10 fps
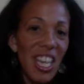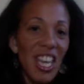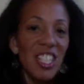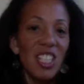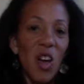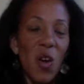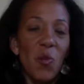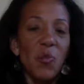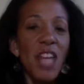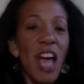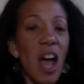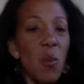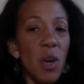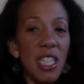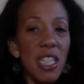So I
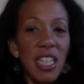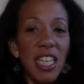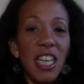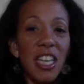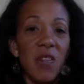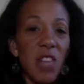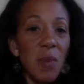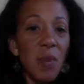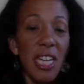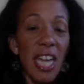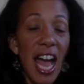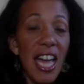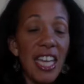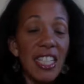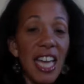want to see if anybody
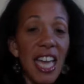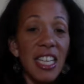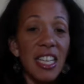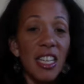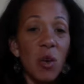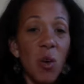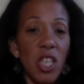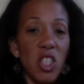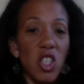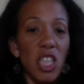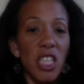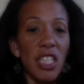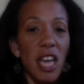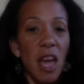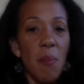has any
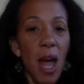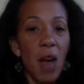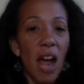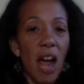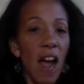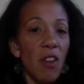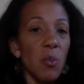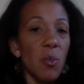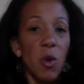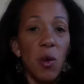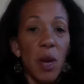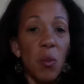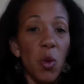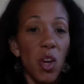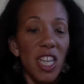questions about how the program
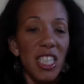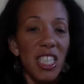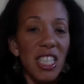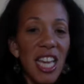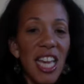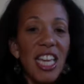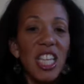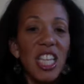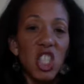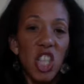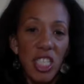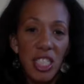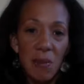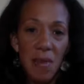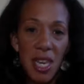works in
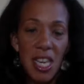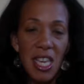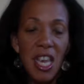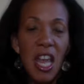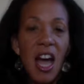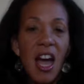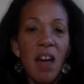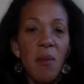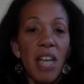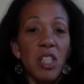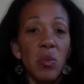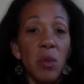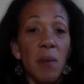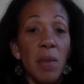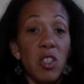just a minute. I just want
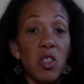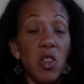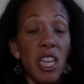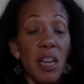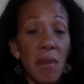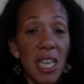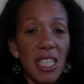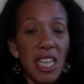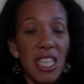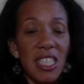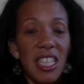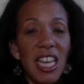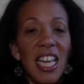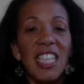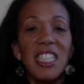to make sure that it makes sense.
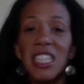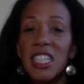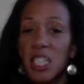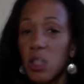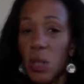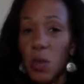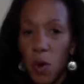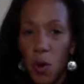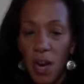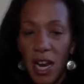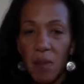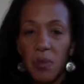It's a 6-week program.